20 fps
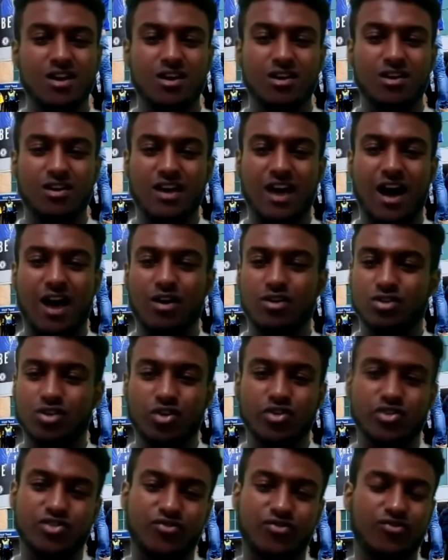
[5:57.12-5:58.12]
out of
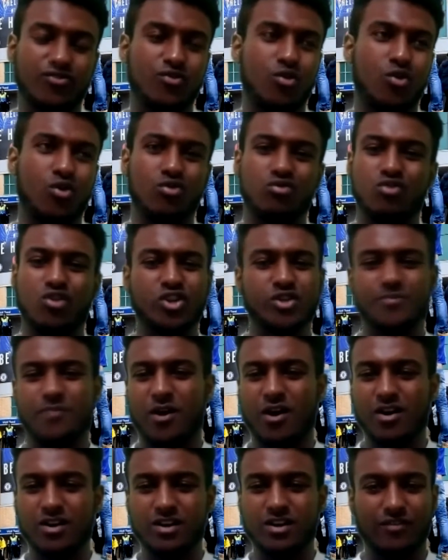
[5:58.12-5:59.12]
those 4, Ross
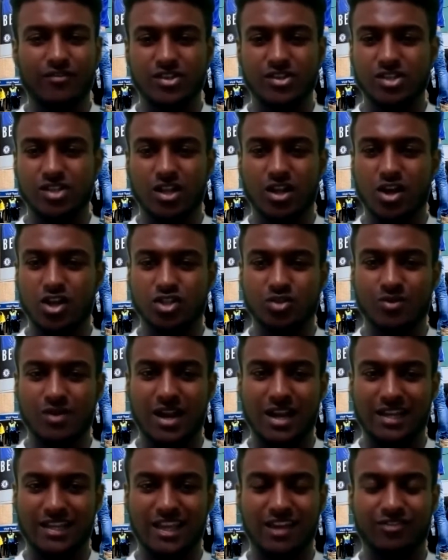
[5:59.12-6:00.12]
Barkley, I think, is the last one
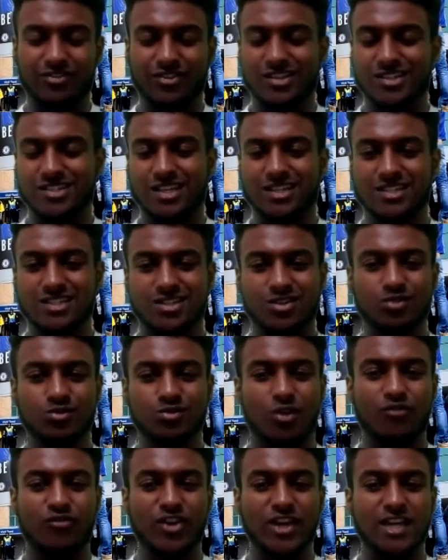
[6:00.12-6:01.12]
I'd give because I still
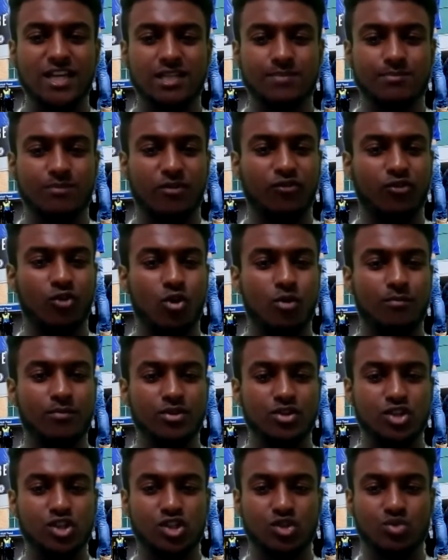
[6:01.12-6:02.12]
don't think his
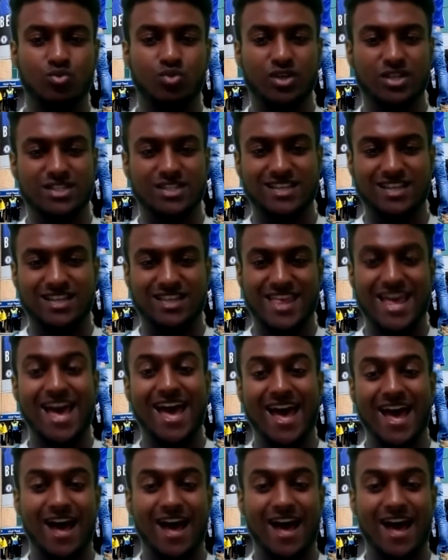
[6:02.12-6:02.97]
performance was there. I